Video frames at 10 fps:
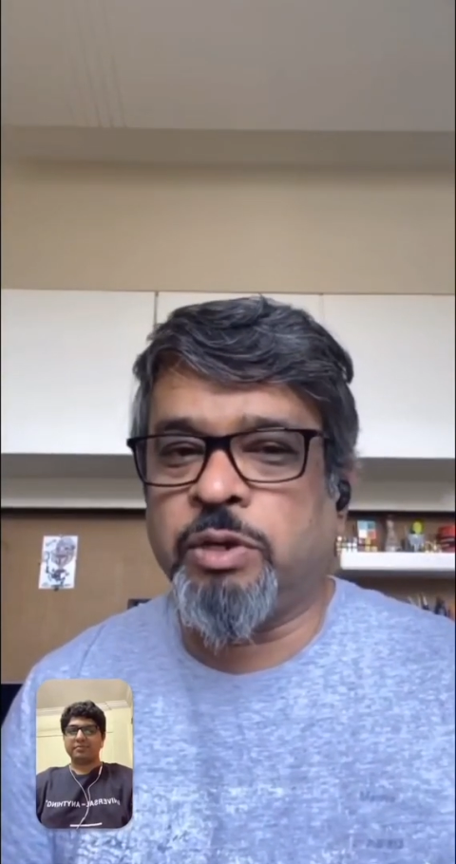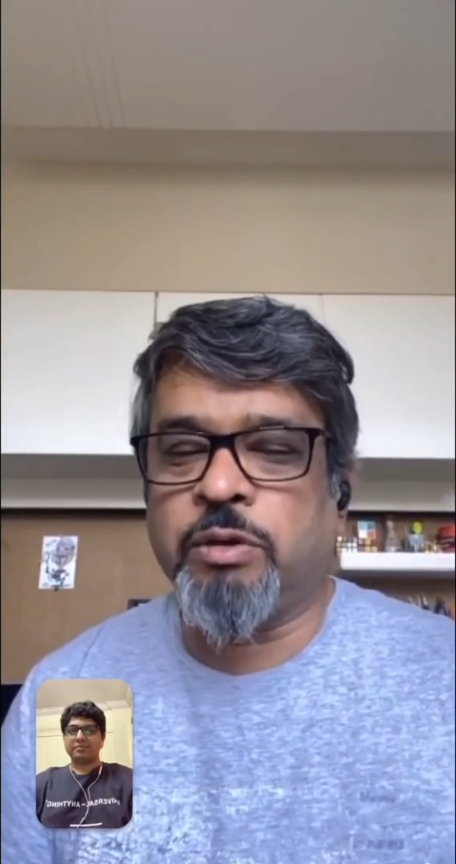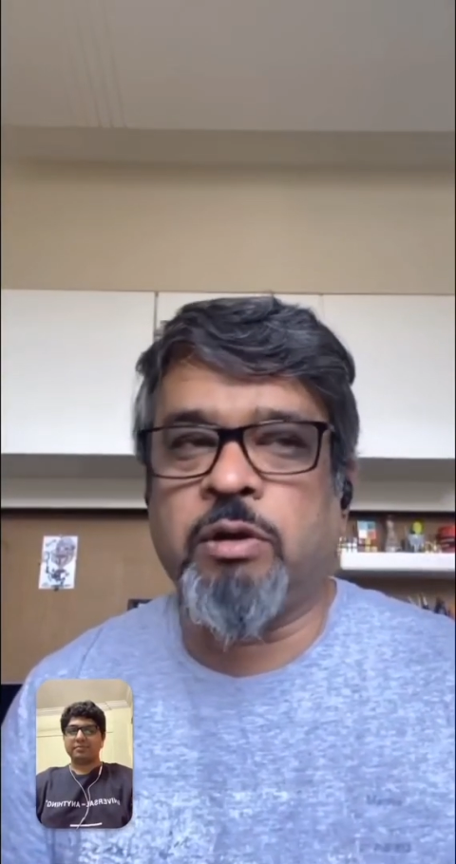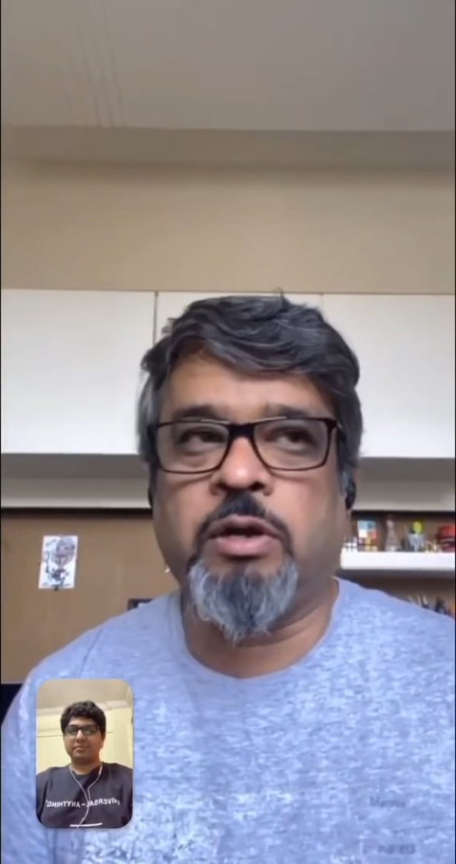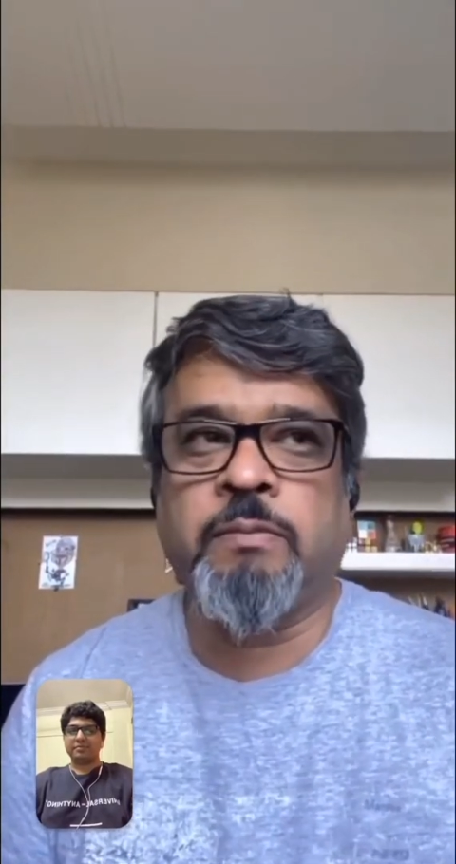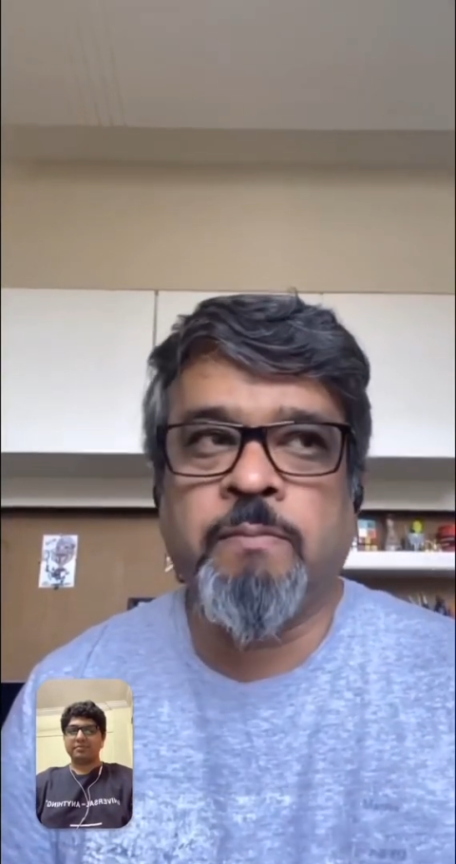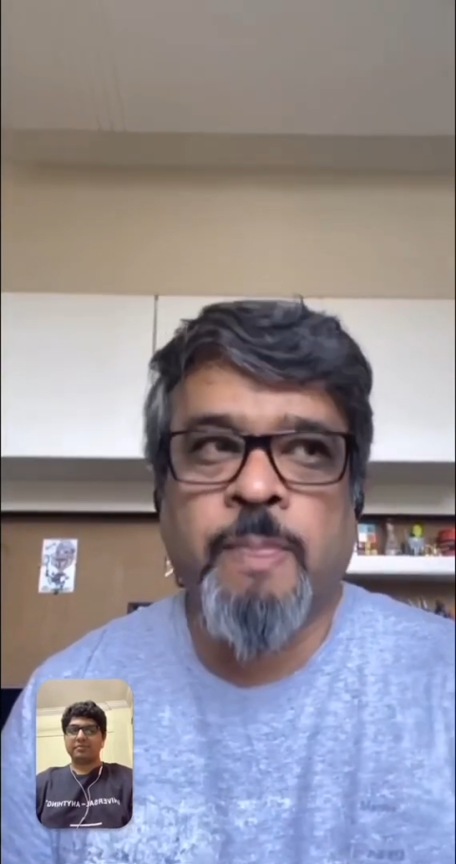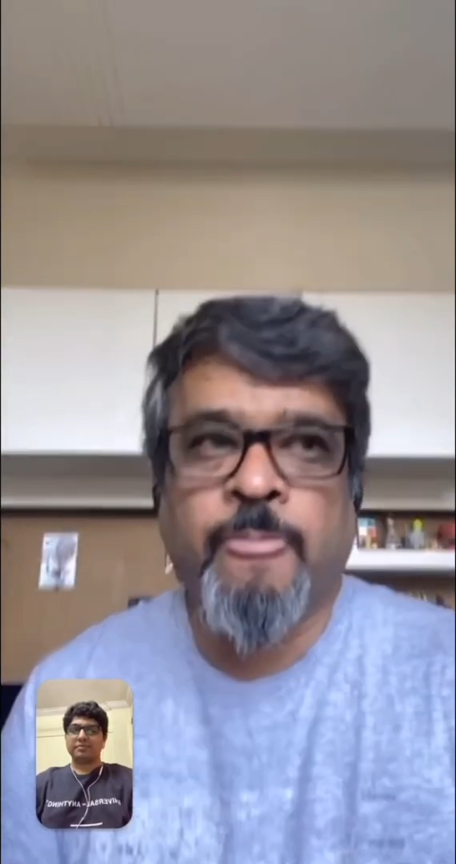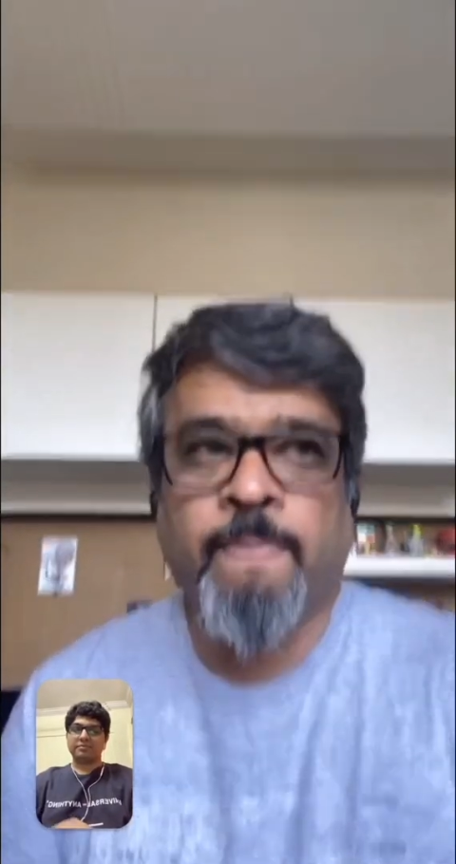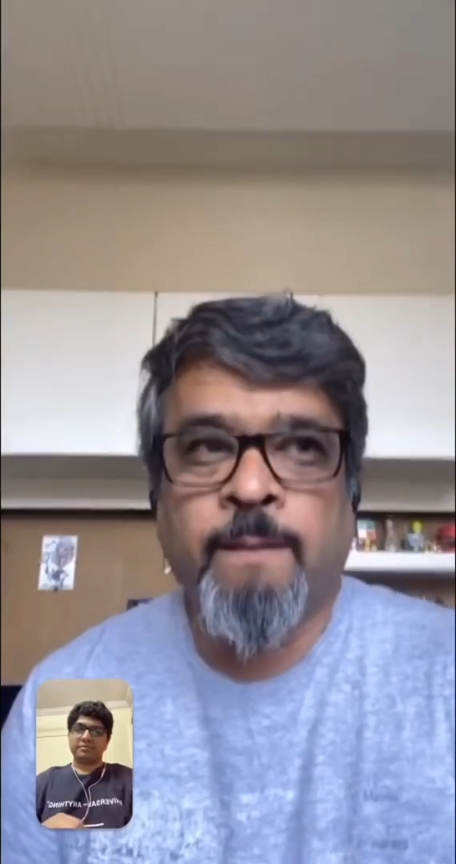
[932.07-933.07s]
of suite is here
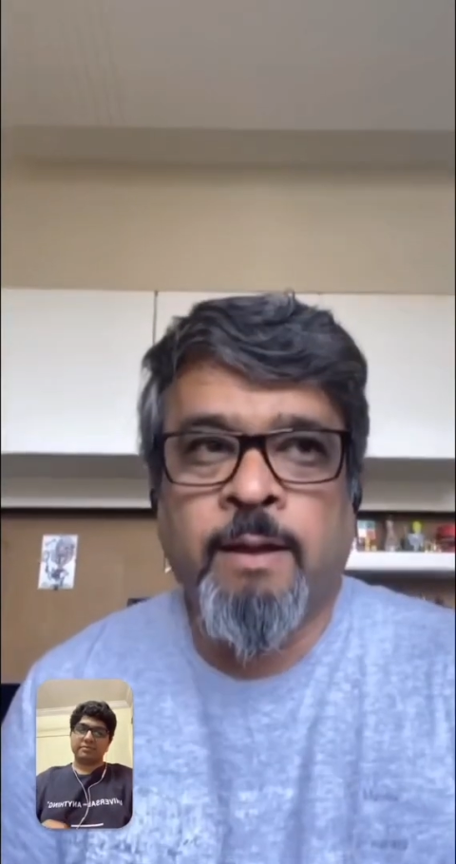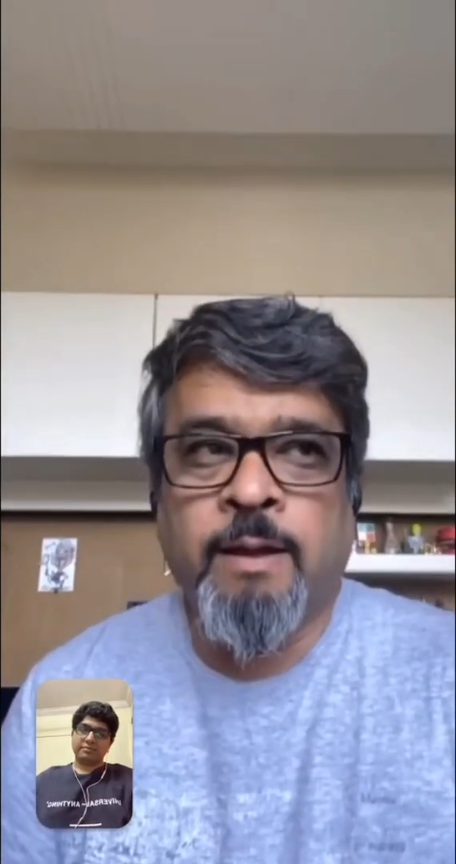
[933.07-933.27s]
to stay.